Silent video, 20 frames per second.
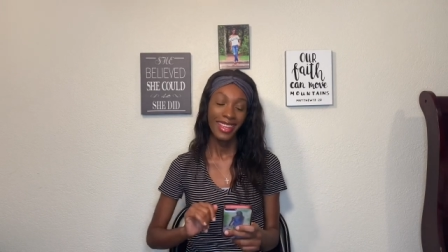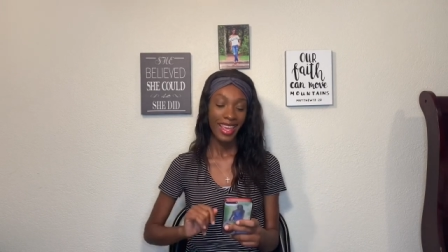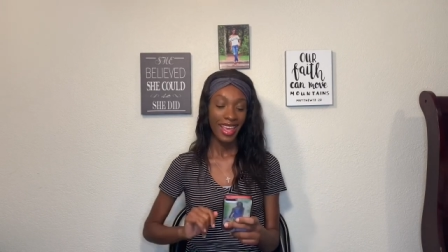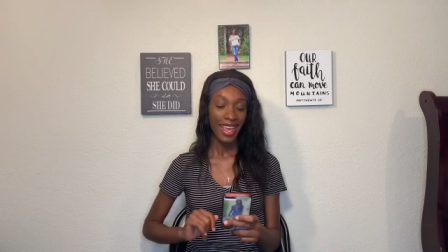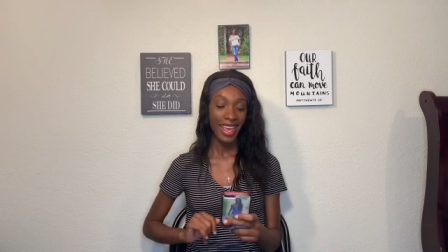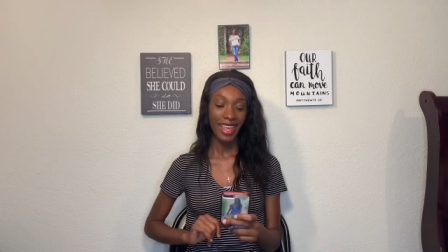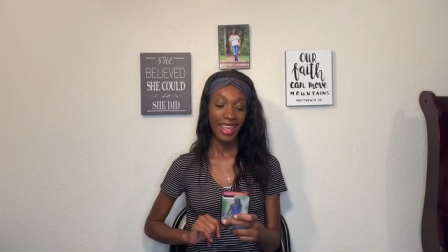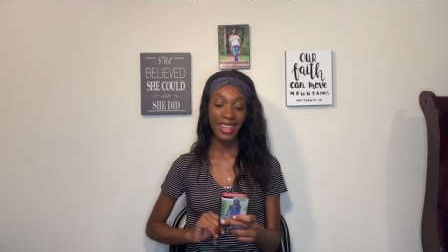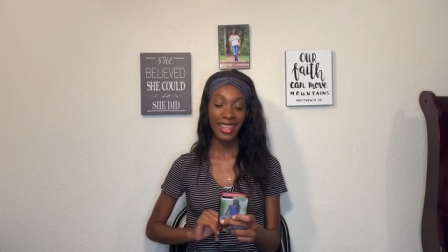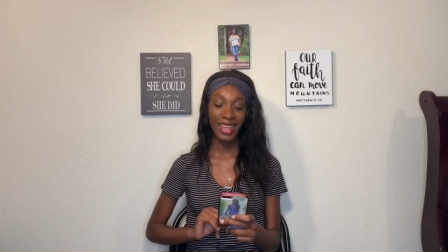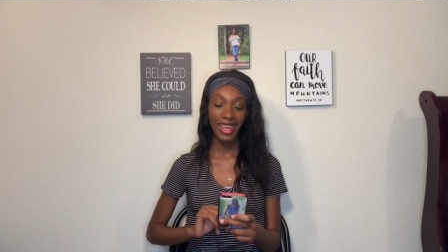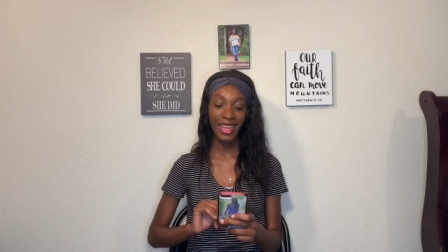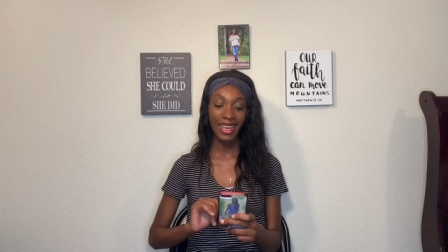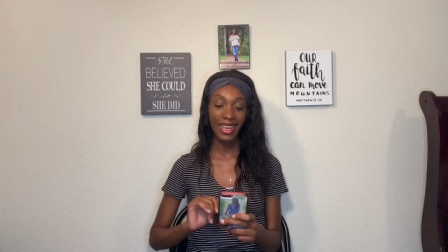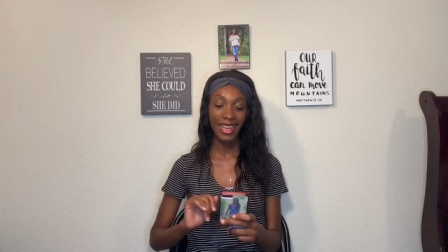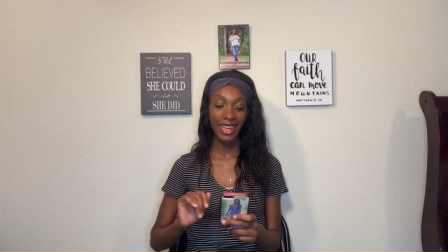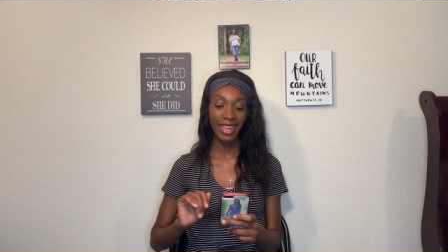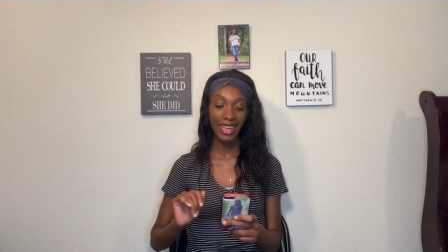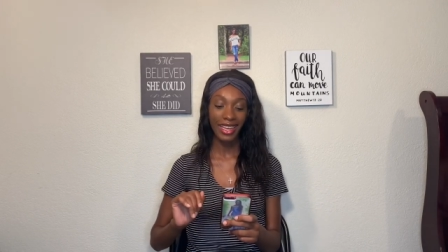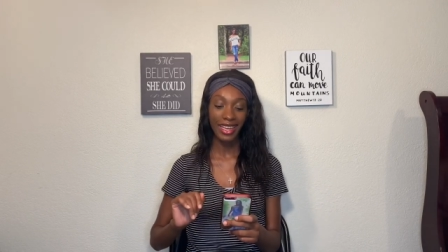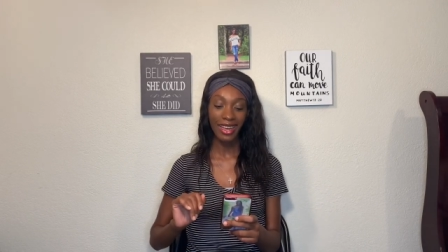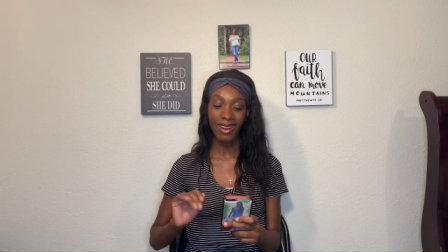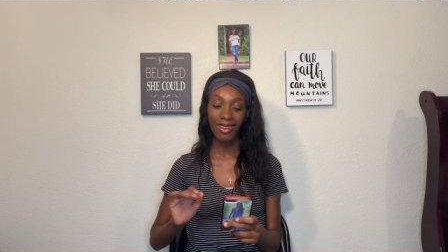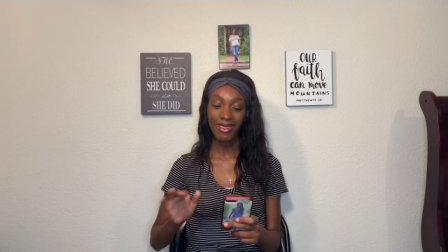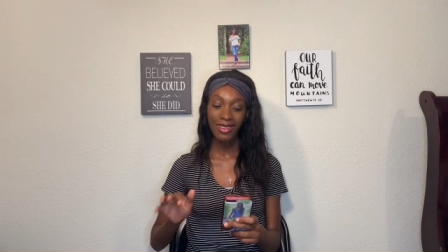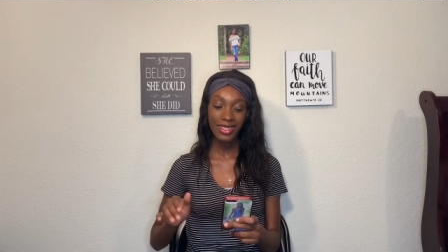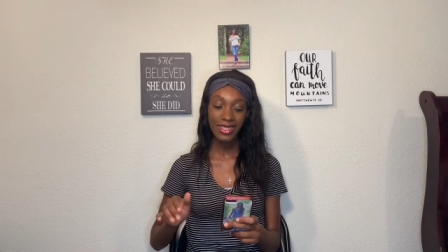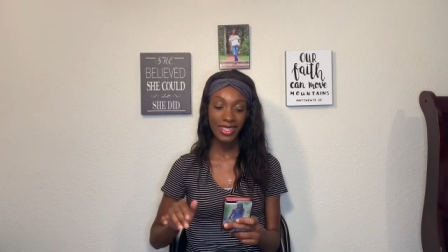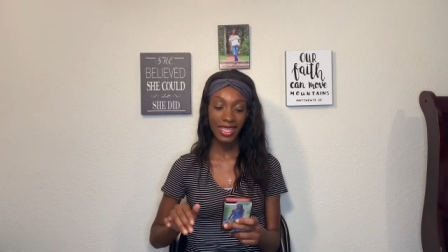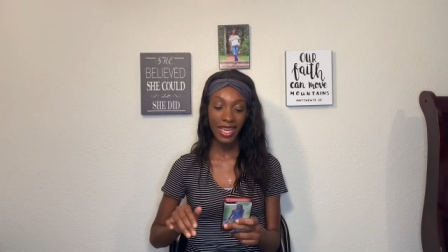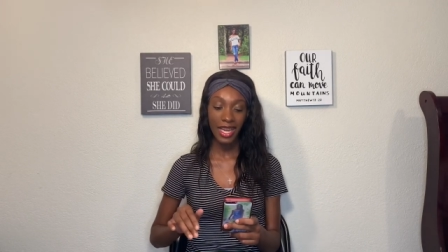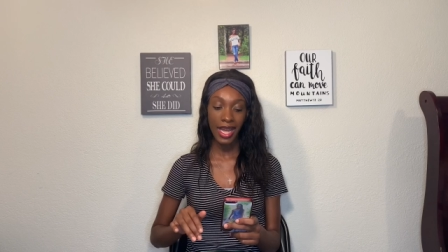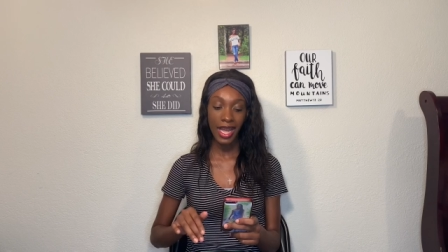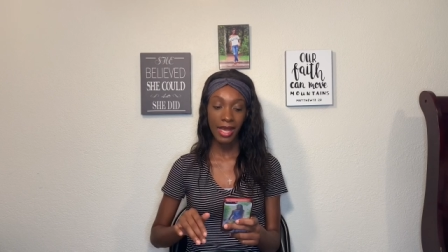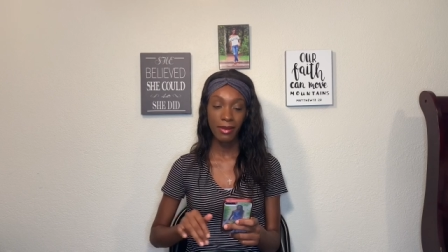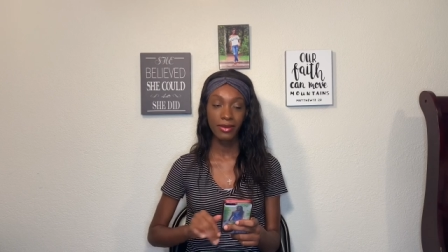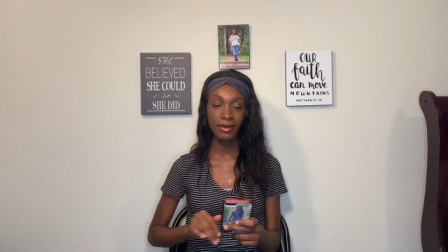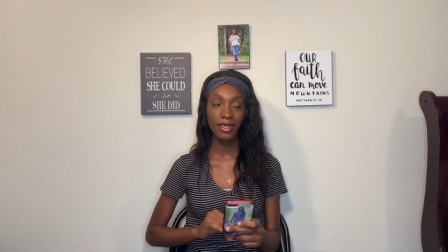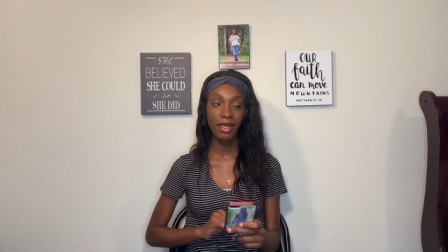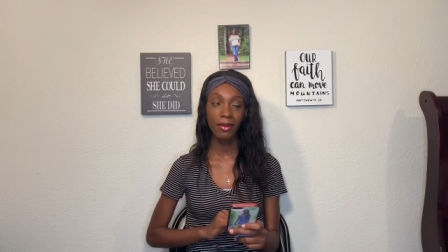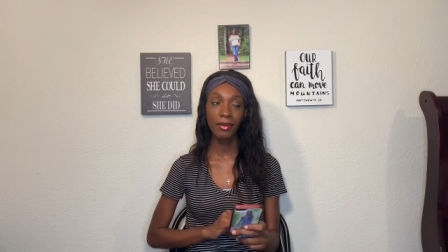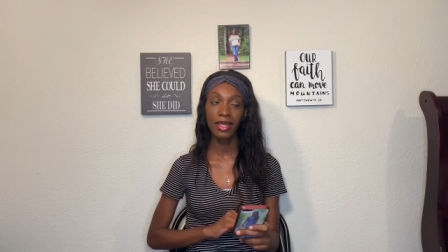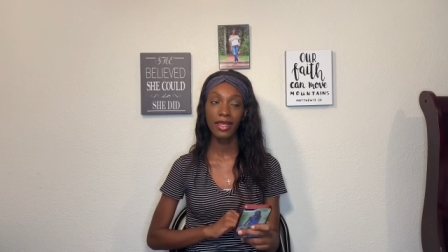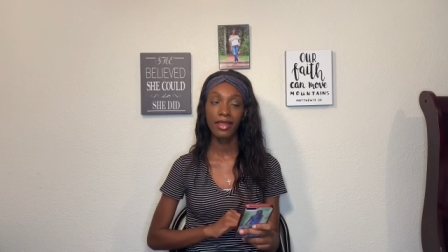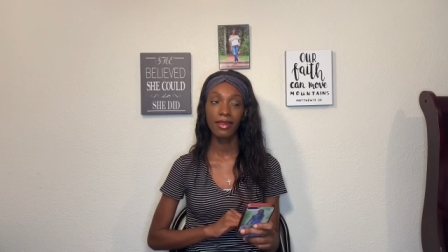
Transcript: And then like other times I'm like,